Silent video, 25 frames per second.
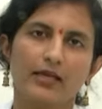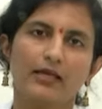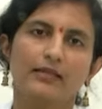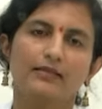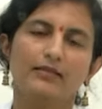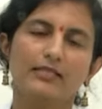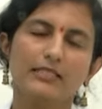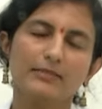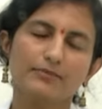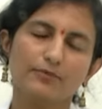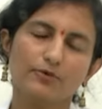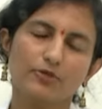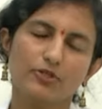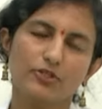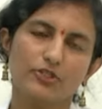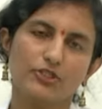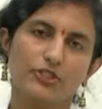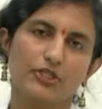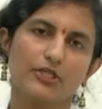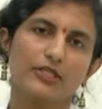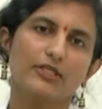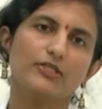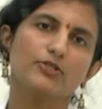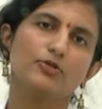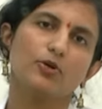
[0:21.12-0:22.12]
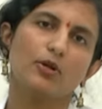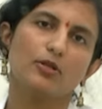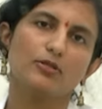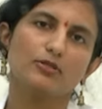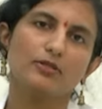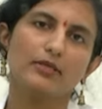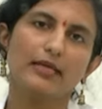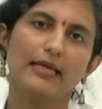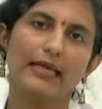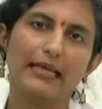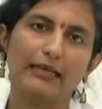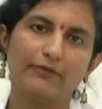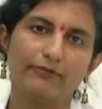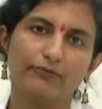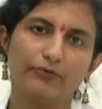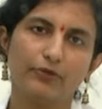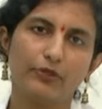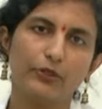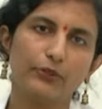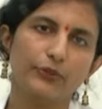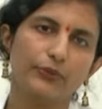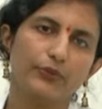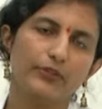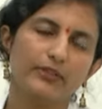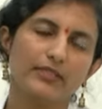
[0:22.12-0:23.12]
This position is also helpful
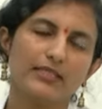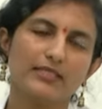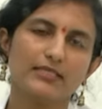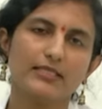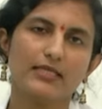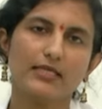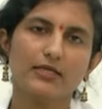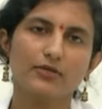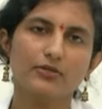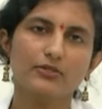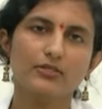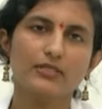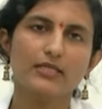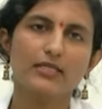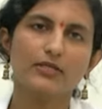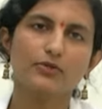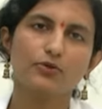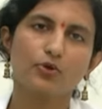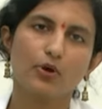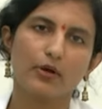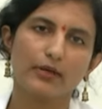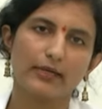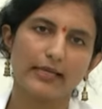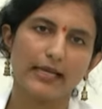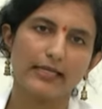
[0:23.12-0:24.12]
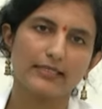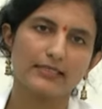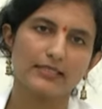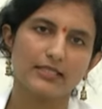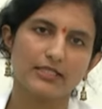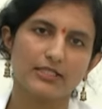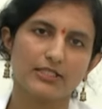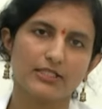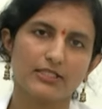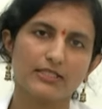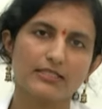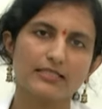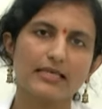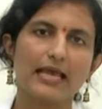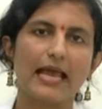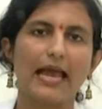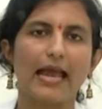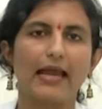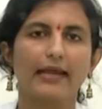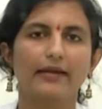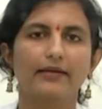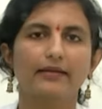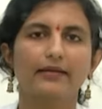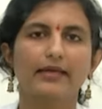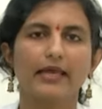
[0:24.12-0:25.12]
during the skin-to-skin -skin contact sessions
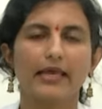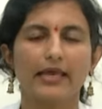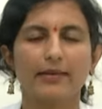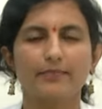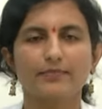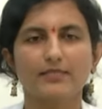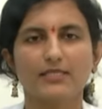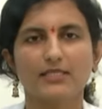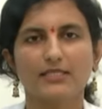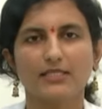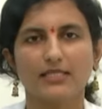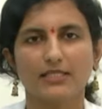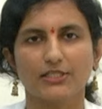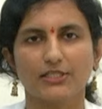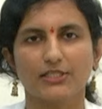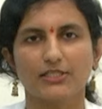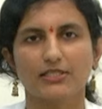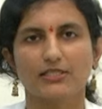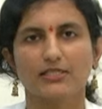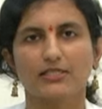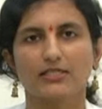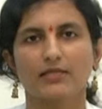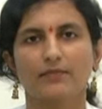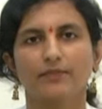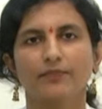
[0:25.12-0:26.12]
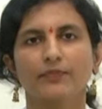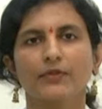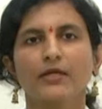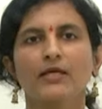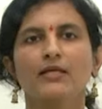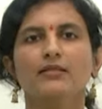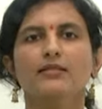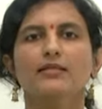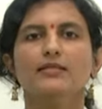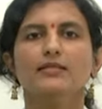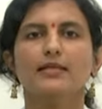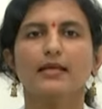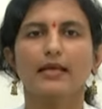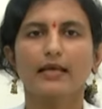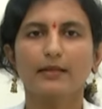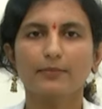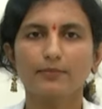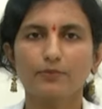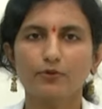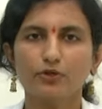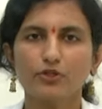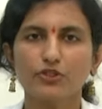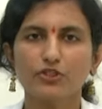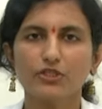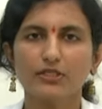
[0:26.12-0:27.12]
and KMC sessions. The second
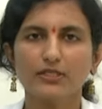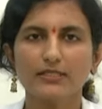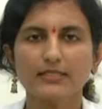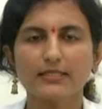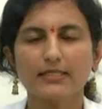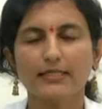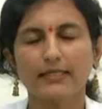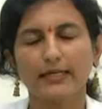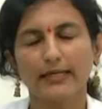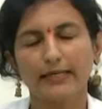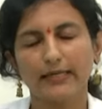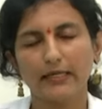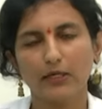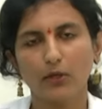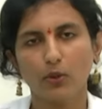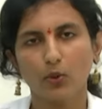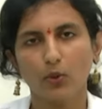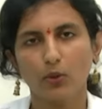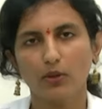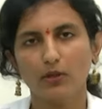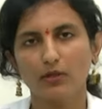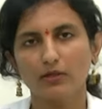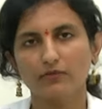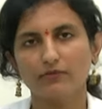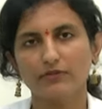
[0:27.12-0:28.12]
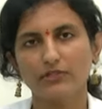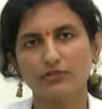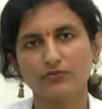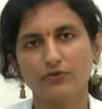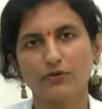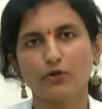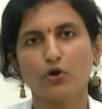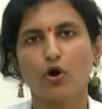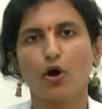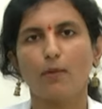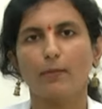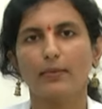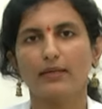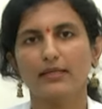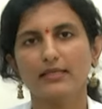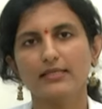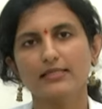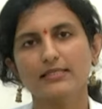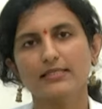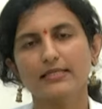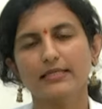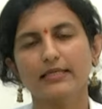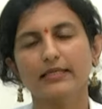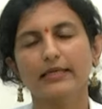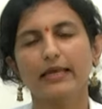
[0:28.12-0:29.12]
position is cradle hold, which we commonly
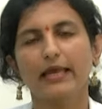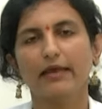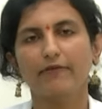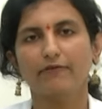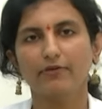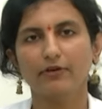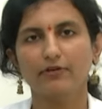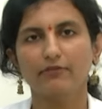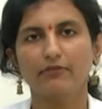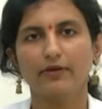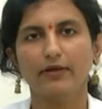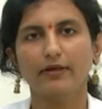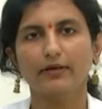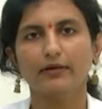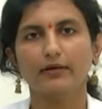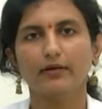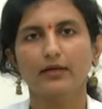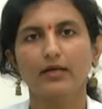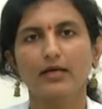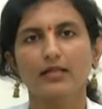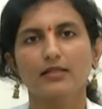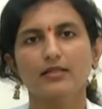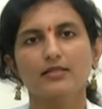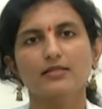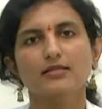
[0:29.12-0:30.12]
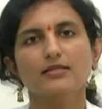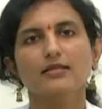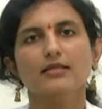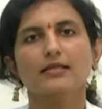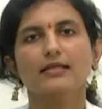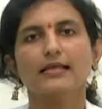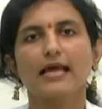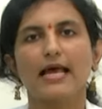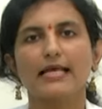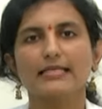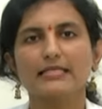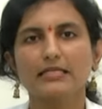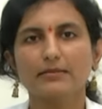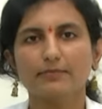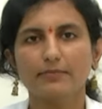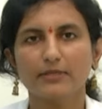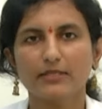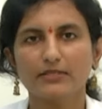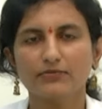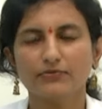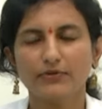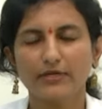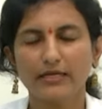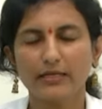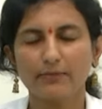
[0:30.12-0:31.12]
see everywhere. This is a classic
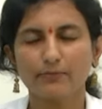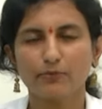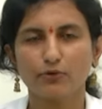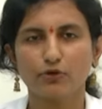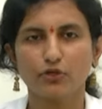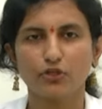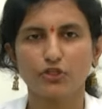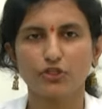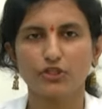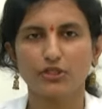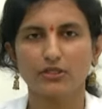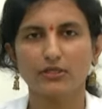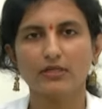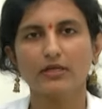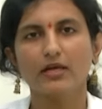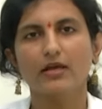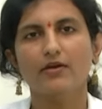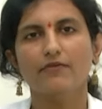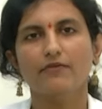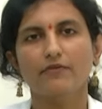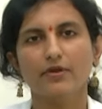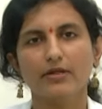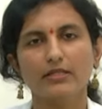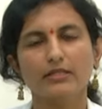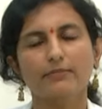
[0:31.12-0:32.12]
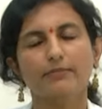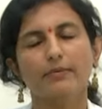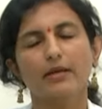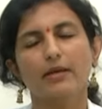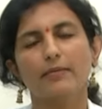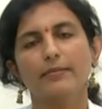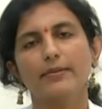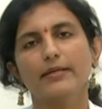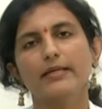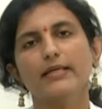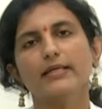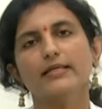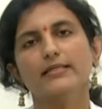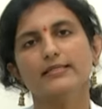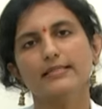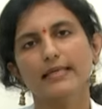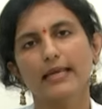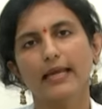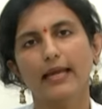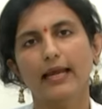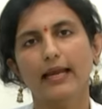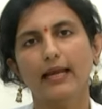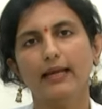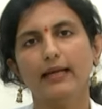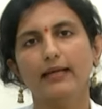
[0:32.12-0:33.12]
breastfeeding position where the baby is
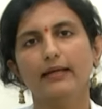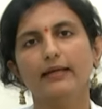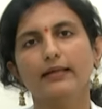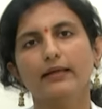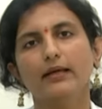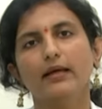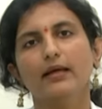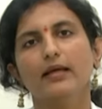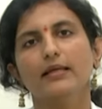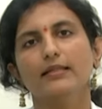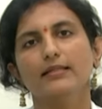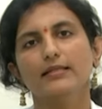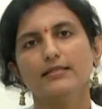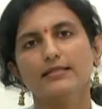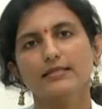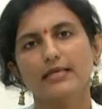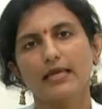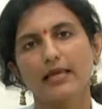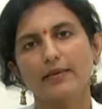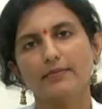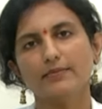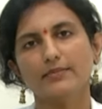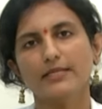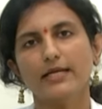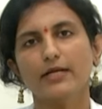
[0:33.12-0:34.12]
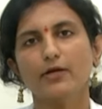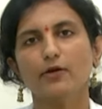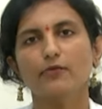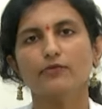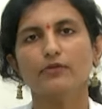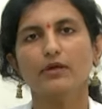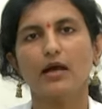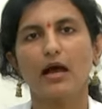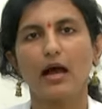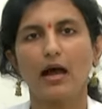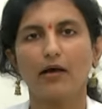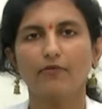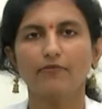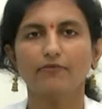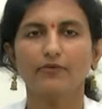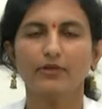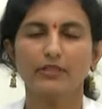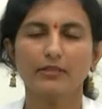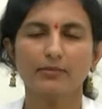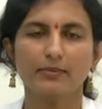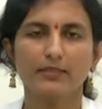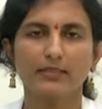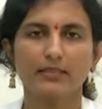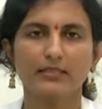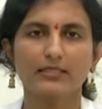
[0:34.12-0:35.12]
held on the same side of the arm where
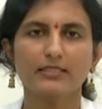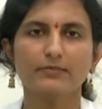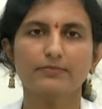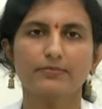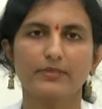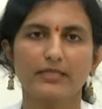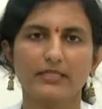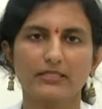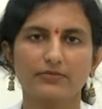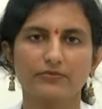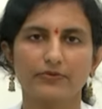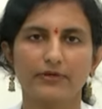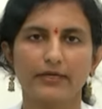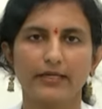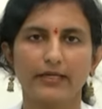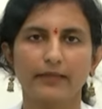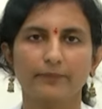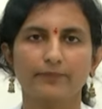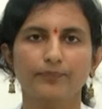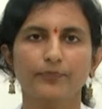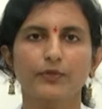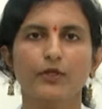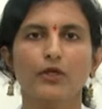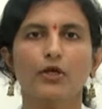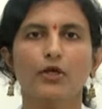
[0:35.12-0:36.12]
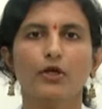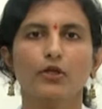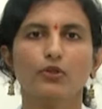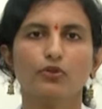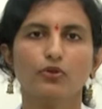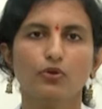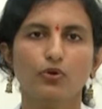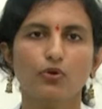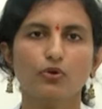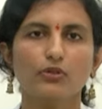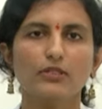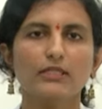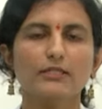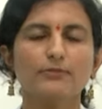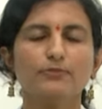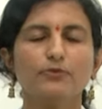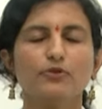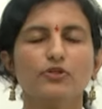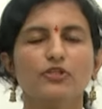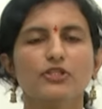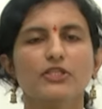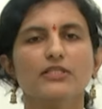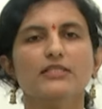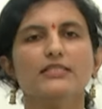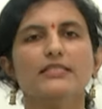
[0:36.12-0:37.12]
the mother is breastfeeding. Though this
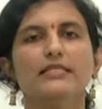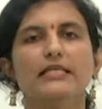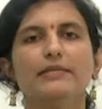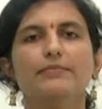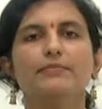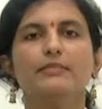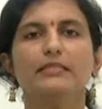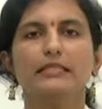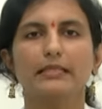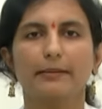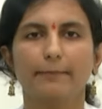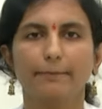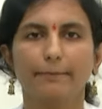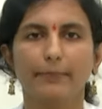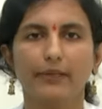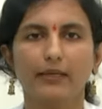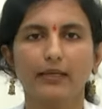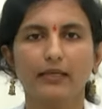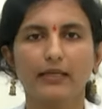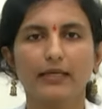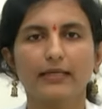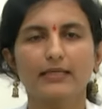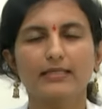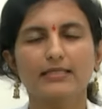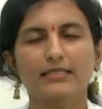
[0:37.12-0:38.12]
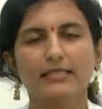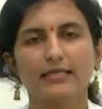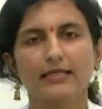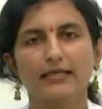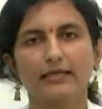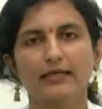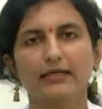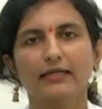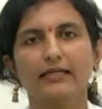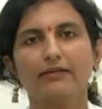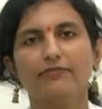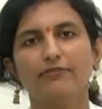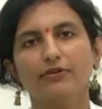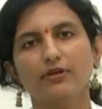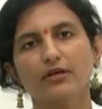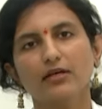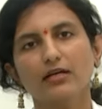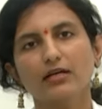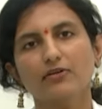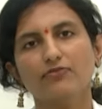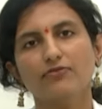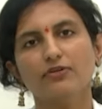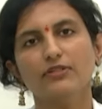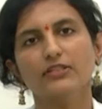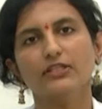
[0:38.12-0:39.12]
position seems simple, it is little
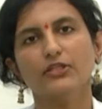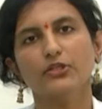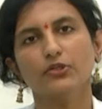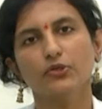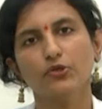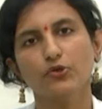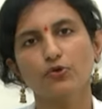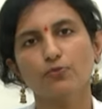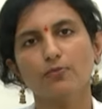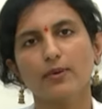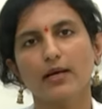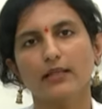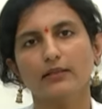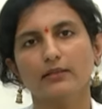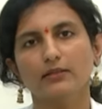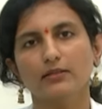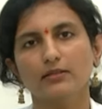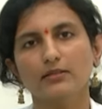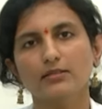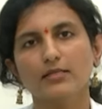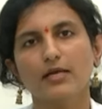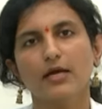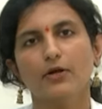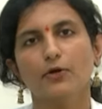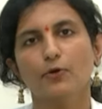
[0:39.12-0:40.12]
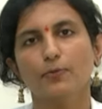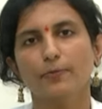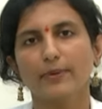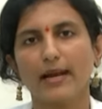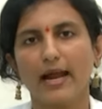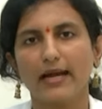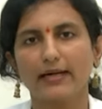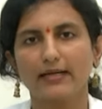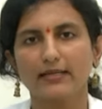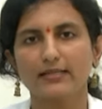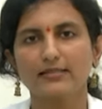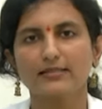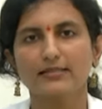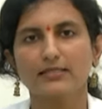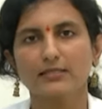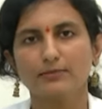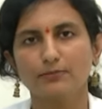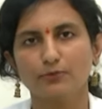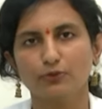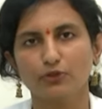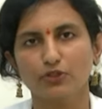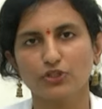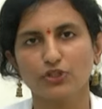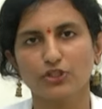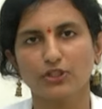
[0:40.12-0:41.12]
difficult for the new mothers to practice this
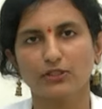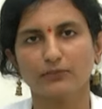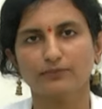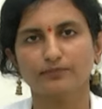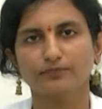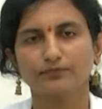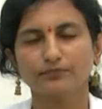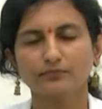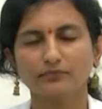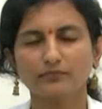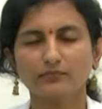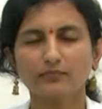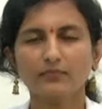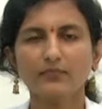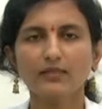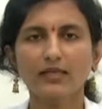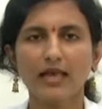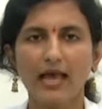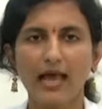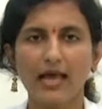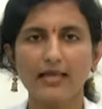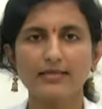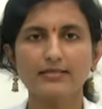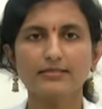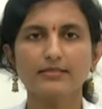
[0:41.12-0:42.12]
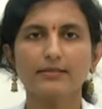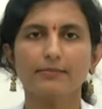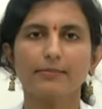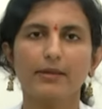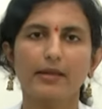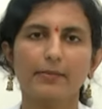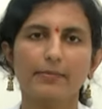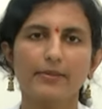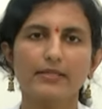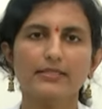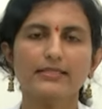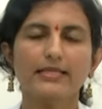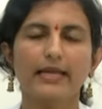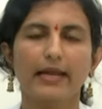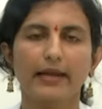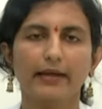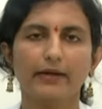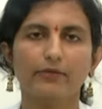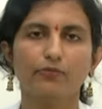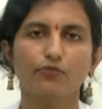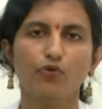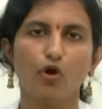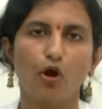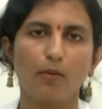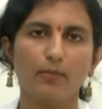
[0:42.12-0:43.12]
position as the baby's
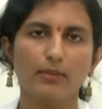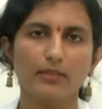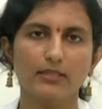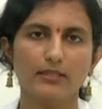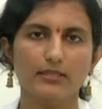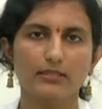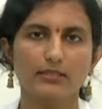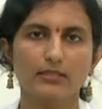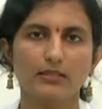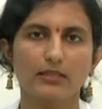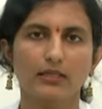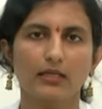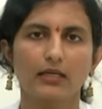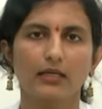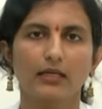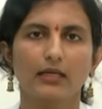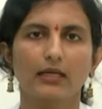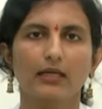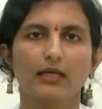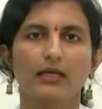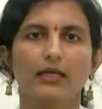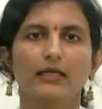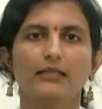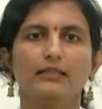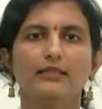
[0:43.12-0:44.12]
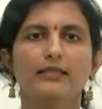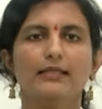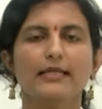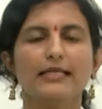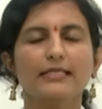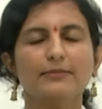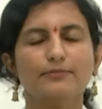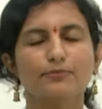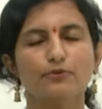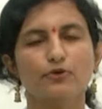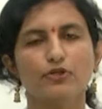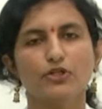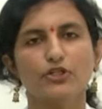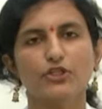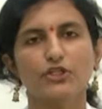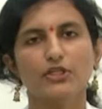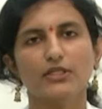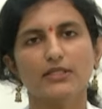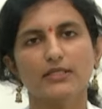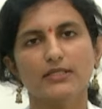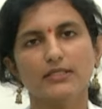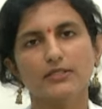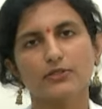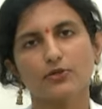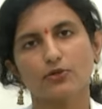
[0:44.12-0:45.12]
head wobbles. The next position
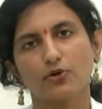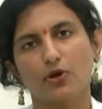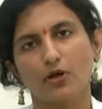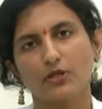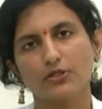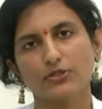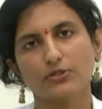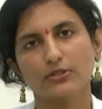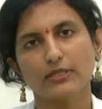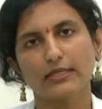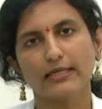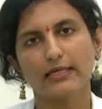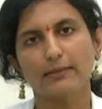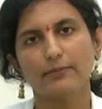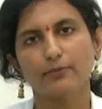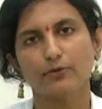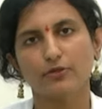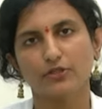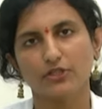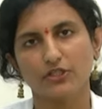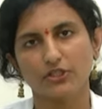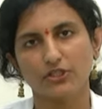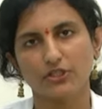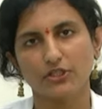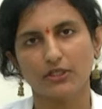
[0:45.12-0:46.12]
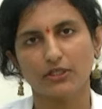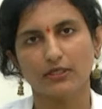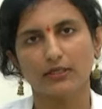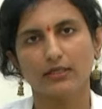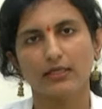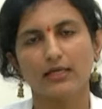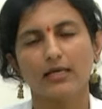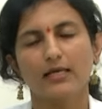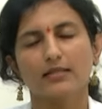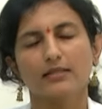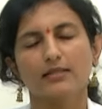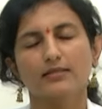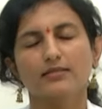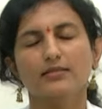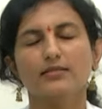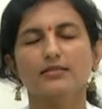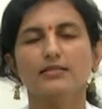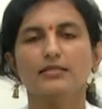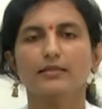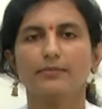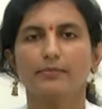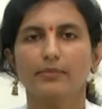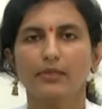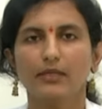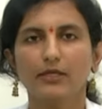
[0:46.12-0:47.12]
is cross cradle position. This is
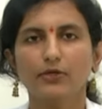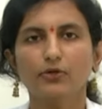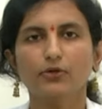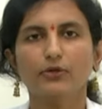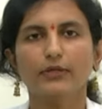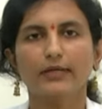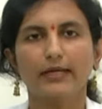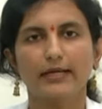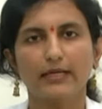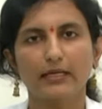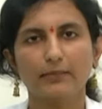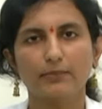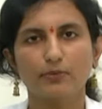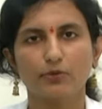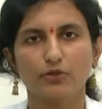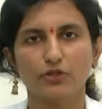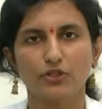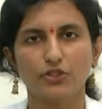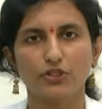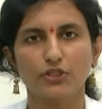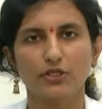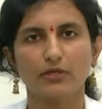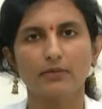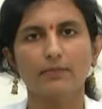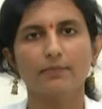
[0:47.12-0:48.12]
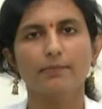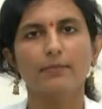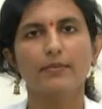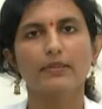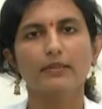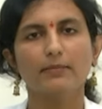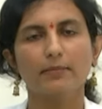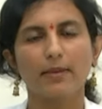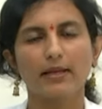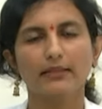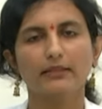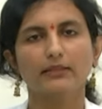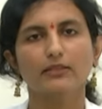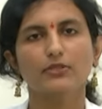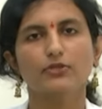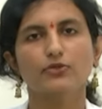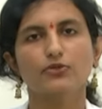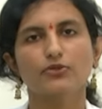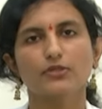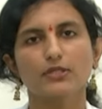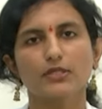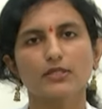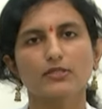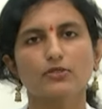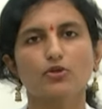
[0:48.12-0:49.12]
similar to cradle position but mother
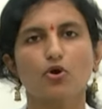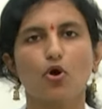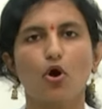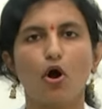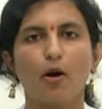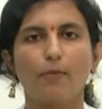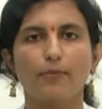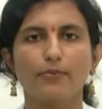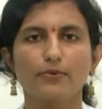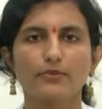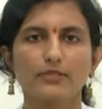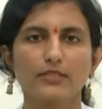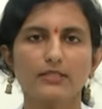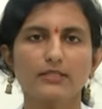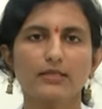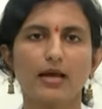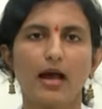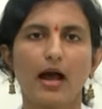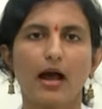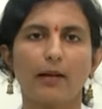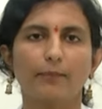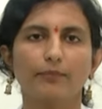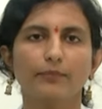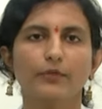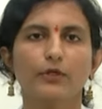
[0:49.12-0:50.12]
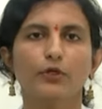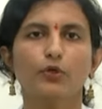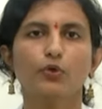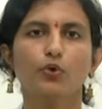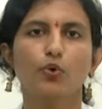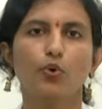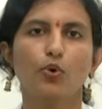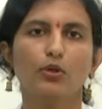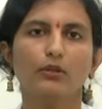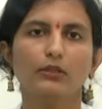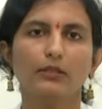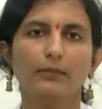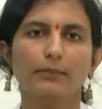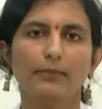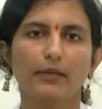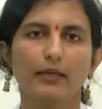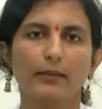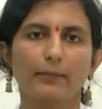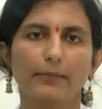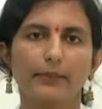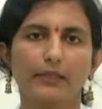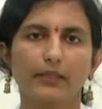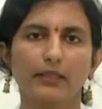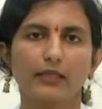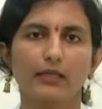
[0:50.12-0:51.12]
uses the opposite arm to hold the
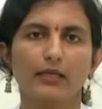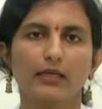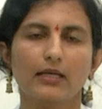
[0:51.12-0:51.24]
baby.